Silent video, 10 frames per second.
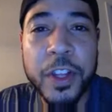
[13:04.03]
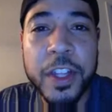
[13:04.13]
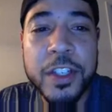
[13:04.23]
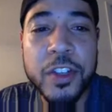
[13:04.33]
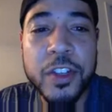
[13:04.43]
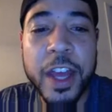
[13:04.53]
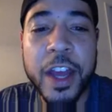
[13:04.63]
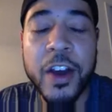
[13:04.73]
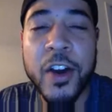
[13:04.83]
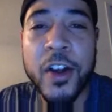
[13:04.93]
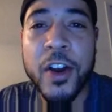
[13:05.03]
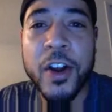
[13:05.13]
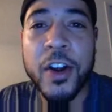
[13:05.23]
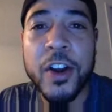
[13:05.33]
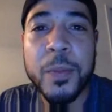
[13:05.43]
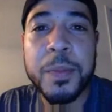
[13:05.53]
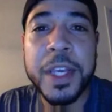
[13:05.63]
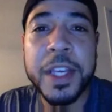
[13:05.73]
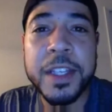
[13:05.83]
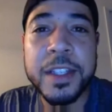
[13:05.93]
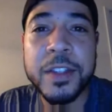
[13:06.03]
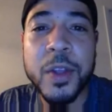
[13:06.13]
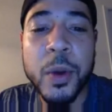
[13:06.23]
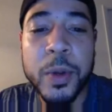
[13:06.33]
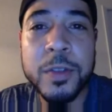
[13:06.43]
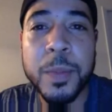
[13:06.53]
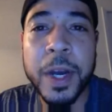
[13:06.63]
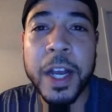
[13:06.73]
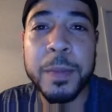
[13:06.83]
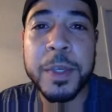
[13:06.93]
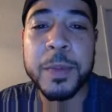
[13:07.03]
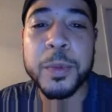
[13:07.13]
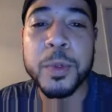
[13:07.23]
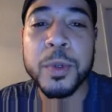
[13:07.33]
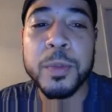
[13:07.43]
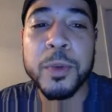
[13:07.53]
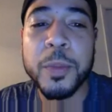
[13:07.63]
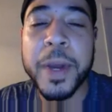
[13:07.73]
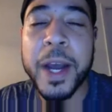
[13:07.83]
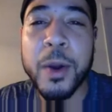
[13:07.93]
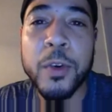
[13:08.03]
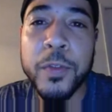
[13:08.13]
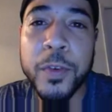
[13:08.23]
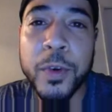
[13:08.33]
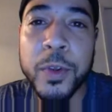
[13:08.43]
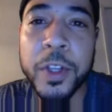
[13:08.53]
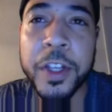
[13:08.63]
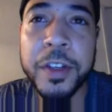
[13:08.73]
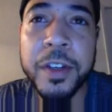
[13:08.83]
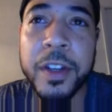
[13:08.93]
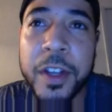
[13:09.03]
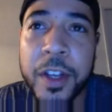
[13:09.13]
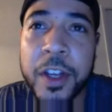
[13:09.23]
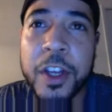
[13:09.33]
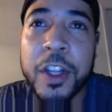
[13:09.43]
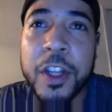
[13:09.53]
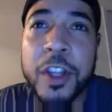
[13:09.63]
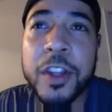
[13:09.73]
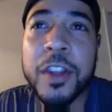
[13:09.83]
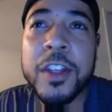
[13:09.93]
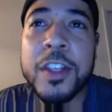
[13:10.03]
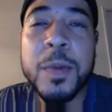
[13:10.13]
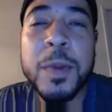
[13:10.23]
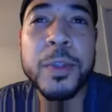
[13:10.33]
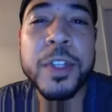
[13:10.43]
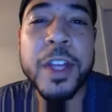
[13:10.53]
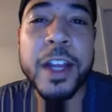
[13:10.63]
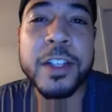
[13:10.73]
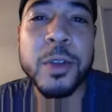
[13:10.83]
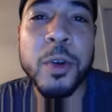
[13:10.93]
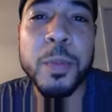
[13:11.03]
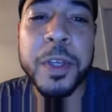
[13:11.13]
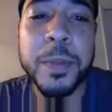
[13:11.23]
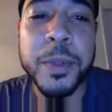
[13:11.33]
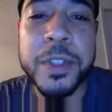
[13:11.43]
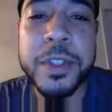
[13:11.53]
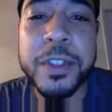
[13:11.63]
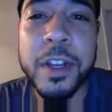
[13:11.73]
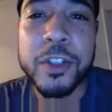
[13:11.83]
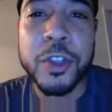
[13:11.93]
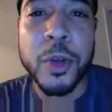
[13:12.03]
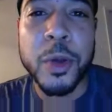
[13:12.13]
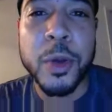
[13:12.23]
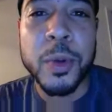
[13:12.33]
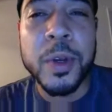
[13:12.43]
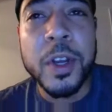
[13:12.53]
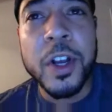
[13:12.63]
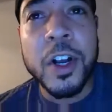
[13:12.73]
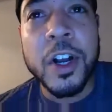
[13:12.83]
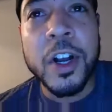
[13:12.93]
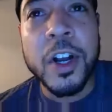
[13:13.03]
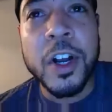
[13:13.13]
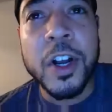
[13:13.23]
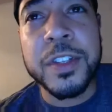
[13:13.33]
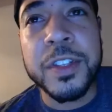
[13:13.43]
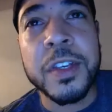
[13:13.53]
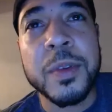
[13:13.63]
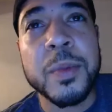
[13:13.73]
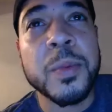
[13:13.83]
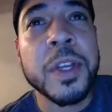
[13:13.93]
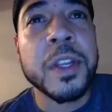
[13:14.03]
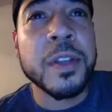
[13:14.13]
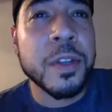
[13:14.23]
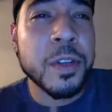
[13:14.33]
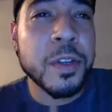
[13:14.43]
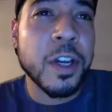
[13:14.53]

that are being noticed by people more powerful, and these people tax their own people and such. So obviously when